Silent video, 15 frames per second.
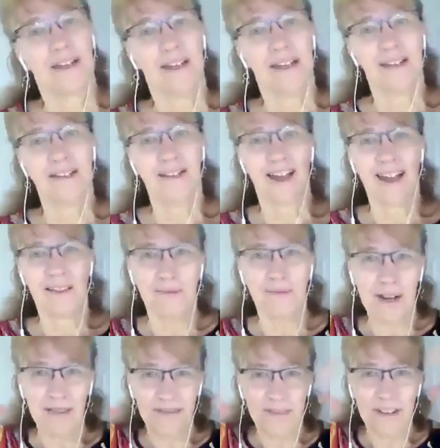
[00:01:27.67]
And I
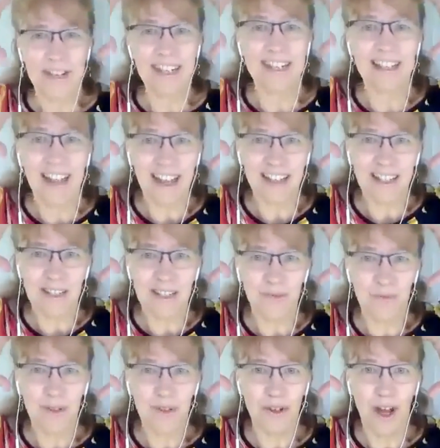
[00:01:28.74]
wear funny glasses
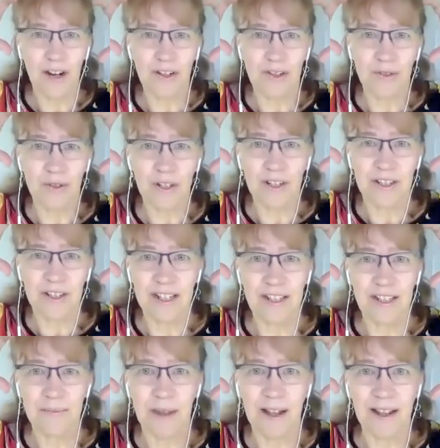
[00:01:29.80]
from the dollar store to teach
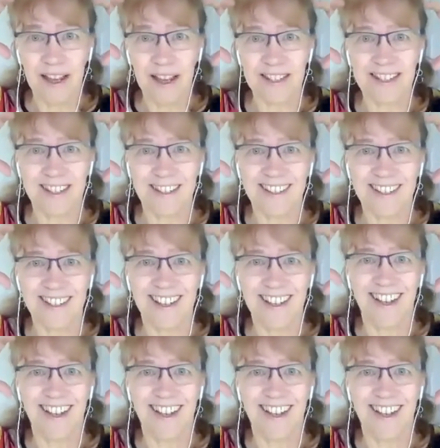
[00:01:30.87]
them that lesson.